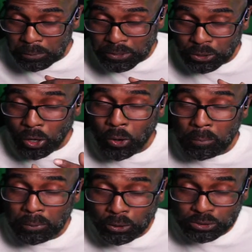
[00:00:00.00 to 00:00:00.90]
own
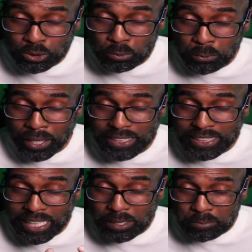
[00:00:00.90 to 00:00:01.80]
personal branding
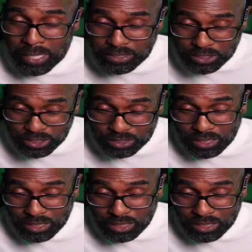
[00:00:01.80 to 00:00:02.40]
and messages.